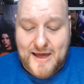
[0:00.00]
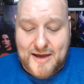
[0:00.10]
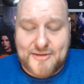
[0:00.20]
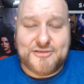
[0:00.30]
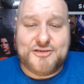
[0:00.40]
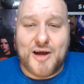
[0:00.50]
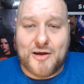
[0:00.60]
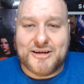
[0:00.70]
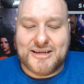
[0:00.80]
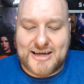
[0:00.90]
And then
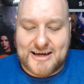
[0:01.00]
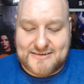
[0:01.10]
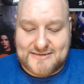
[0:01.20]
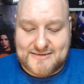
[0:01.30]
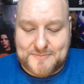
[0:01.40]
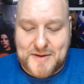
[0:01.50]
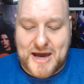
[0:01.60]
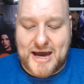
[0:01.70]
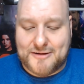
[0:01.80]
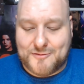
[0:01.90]
Sheldon gets
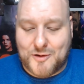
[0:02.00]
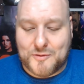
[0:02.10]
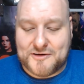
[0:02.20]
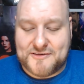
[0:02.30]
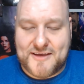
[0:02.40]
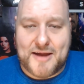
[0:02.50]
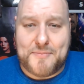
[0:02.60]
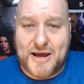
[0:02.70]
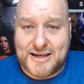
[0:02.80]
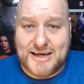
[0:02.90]
mad, of course, that
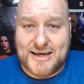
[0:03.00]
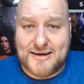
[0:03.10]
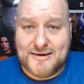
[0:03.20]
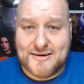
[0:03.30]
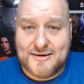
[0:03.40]
Penny